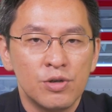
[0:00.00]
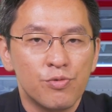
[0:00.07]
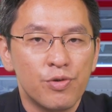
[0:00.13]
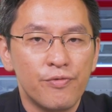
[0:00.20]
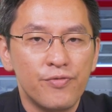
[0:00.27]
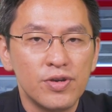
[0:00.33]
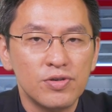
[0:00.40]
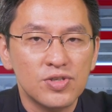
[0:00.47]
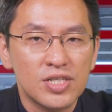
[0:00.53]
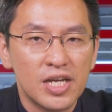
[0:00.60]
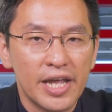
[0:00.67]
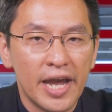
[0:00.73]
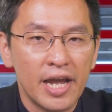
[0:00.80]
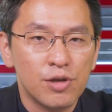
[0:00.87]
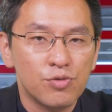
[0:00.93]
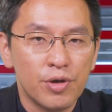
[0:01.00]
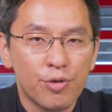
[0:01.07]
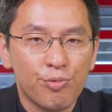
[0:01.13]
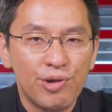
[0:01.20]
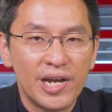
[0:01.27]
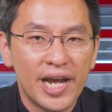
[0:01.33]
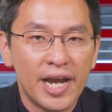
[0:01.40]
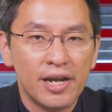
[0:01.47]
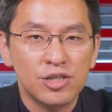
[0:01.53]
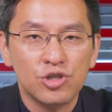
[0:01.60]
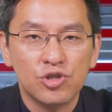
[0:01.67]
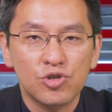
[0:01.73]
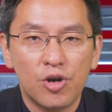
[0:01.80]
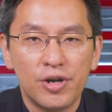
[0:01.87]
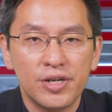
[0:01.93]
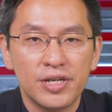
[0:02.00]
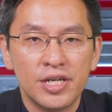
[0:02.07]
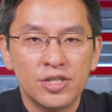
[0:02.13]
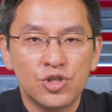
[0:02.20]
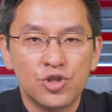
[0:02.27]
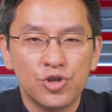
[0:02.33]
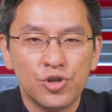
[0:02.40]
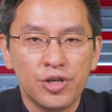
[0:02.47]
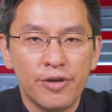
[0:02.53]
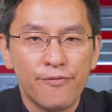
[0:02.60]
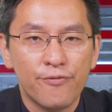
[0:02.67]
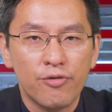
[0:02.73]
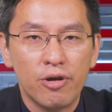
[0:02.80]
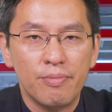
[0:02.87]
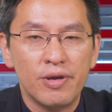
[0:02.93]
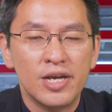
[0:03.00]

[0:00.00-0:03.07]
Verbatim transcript: reveals that A23A started its journey from